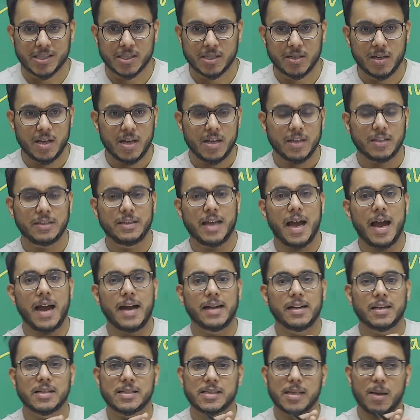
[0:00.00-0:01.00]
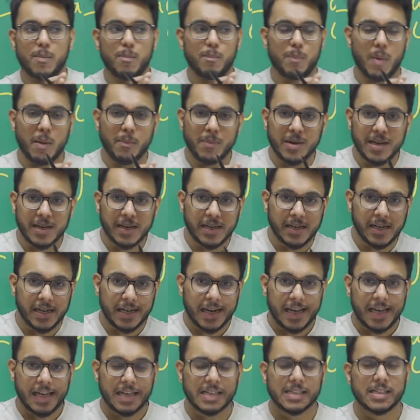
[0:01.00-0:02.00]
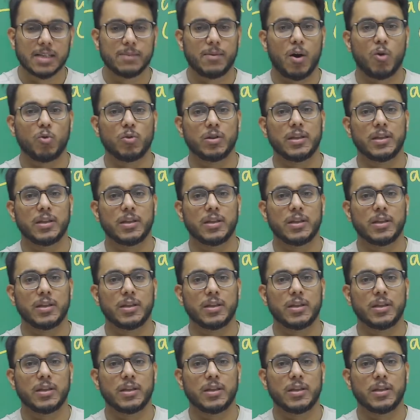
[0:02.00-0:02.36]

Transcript: that some public details about